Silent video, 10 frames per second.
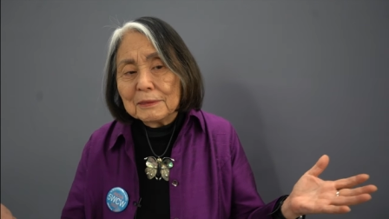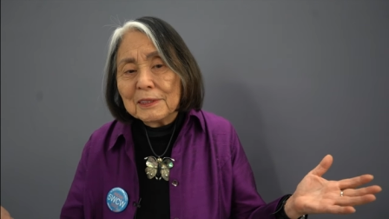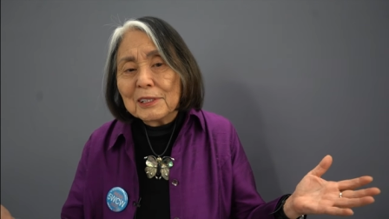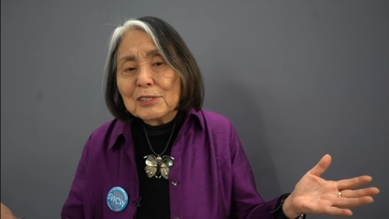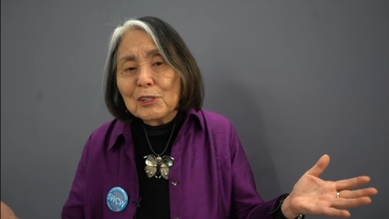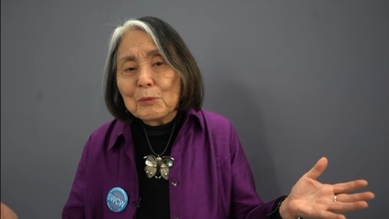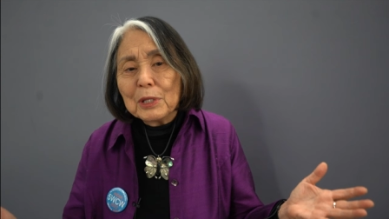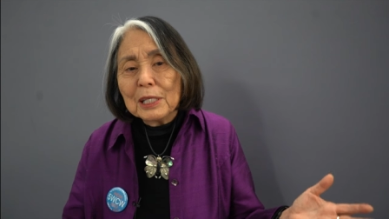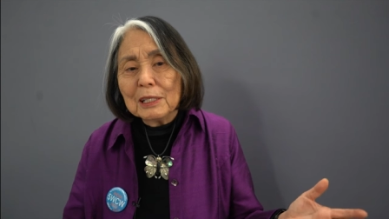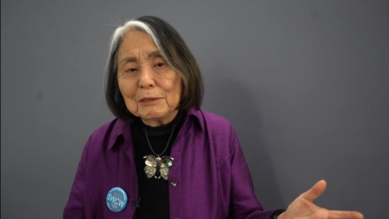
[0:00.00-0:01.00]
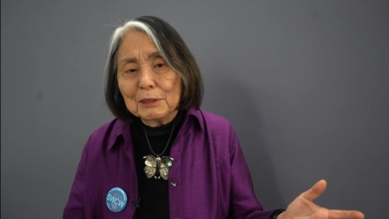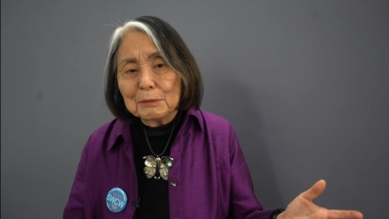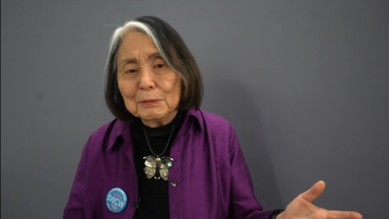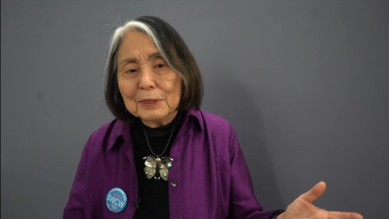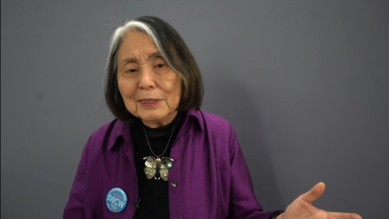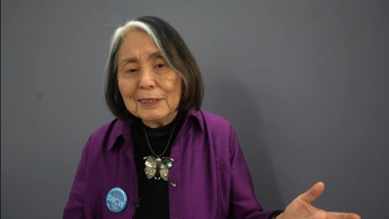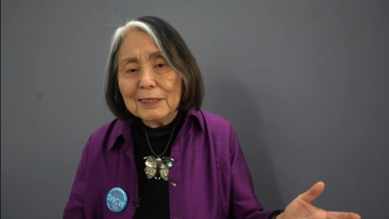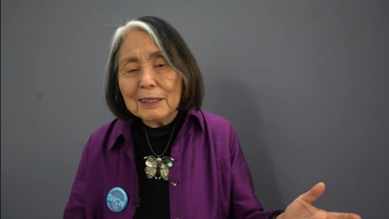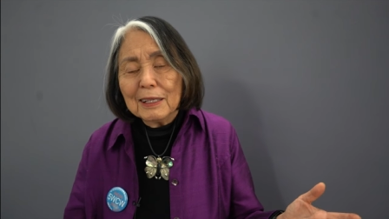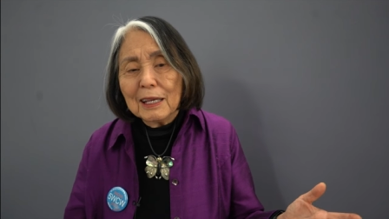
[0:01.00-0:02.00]
There's so many of them.
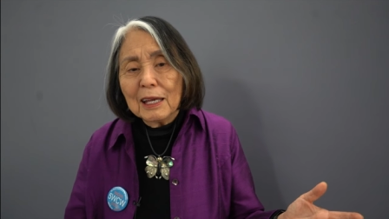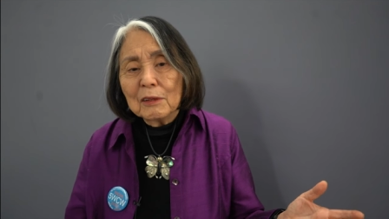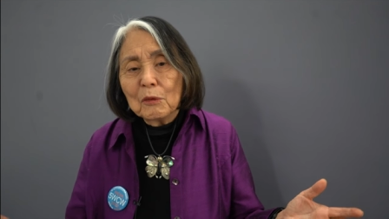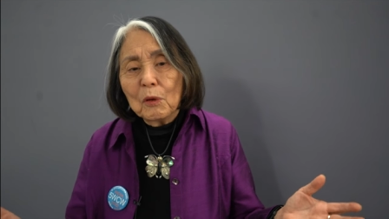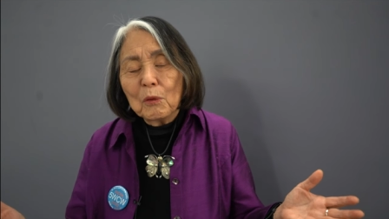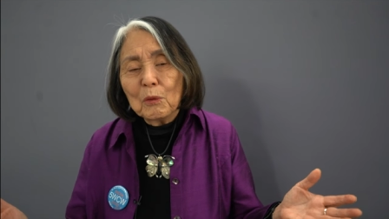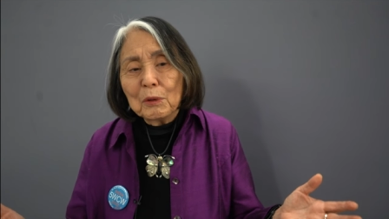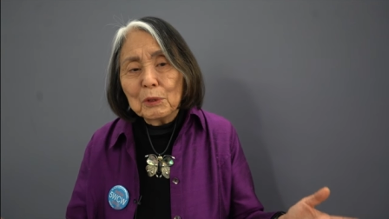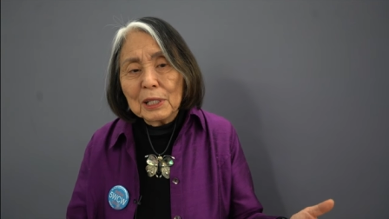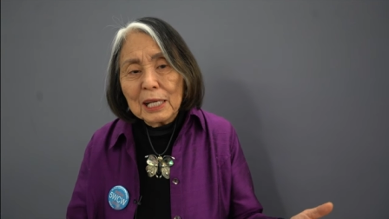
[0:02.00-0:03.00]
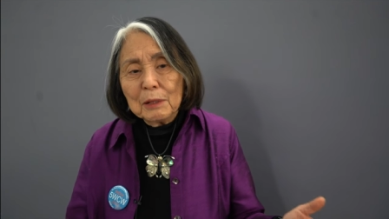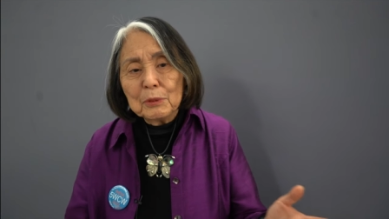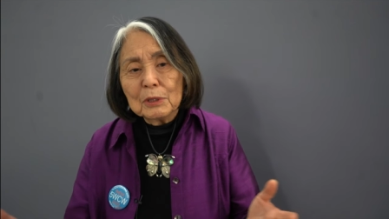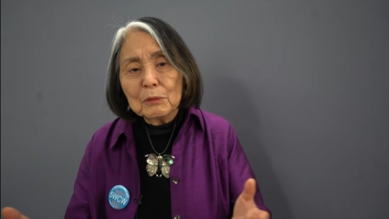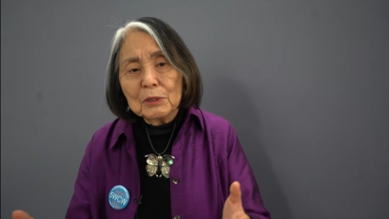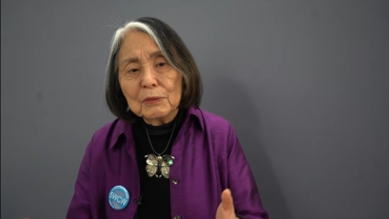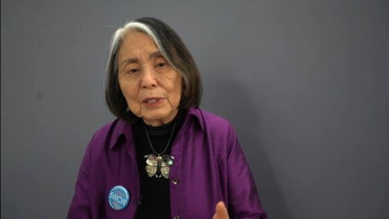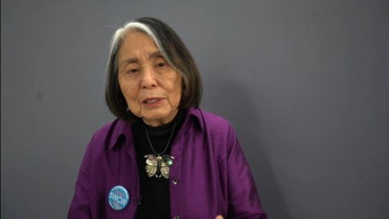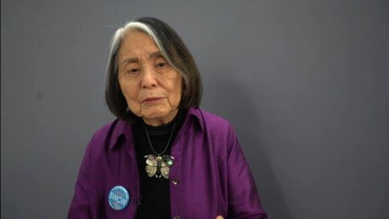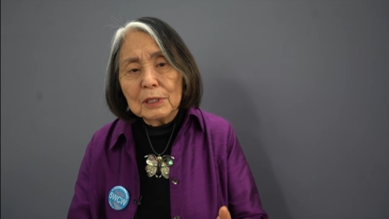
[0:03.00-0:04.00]
And what will happen when
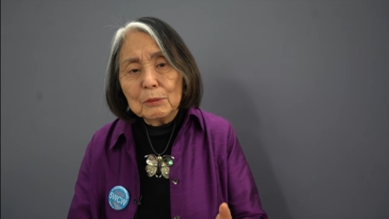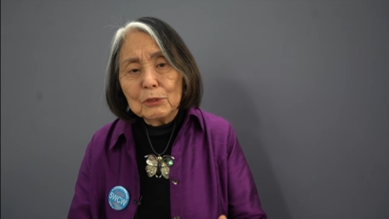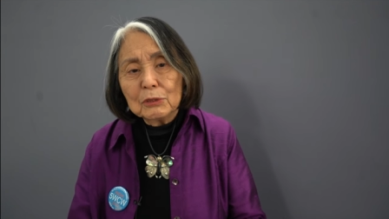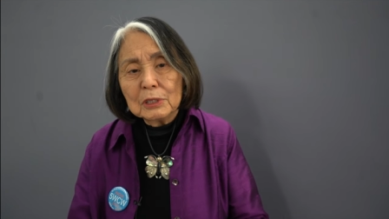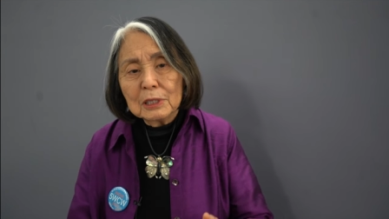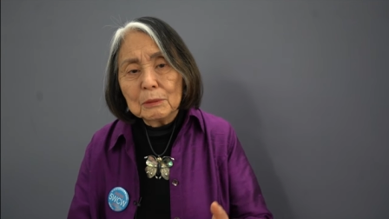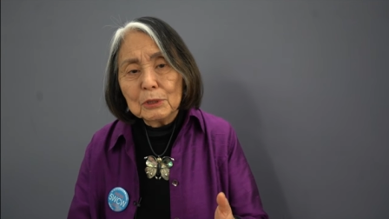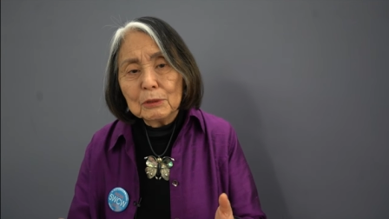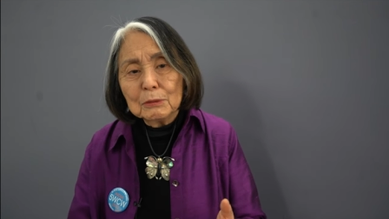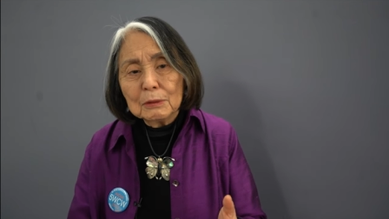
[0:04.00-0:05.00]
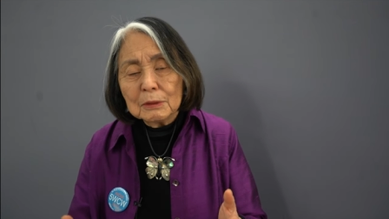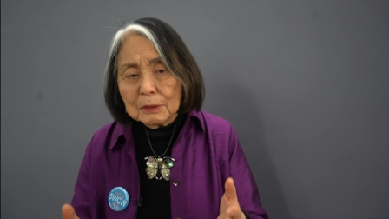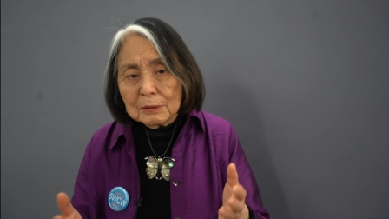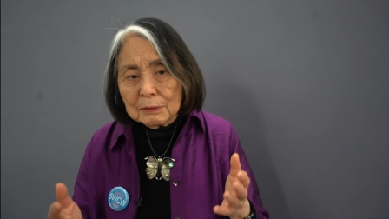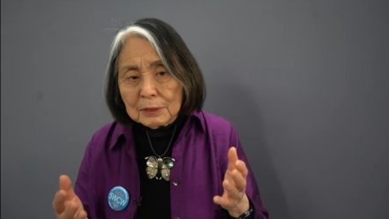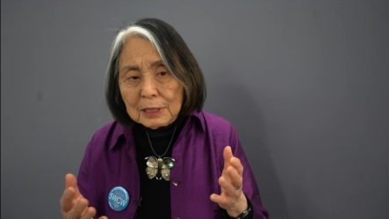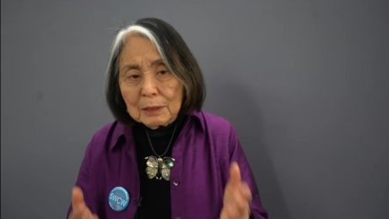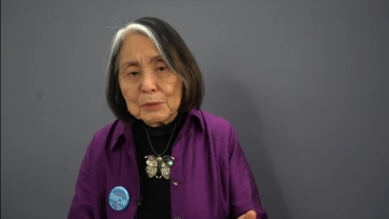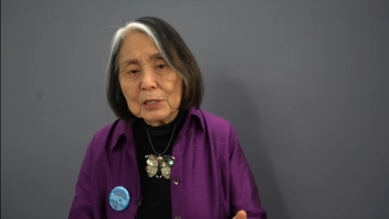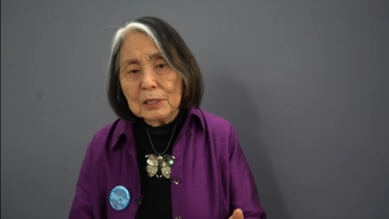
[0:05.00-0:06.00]
5WCW comes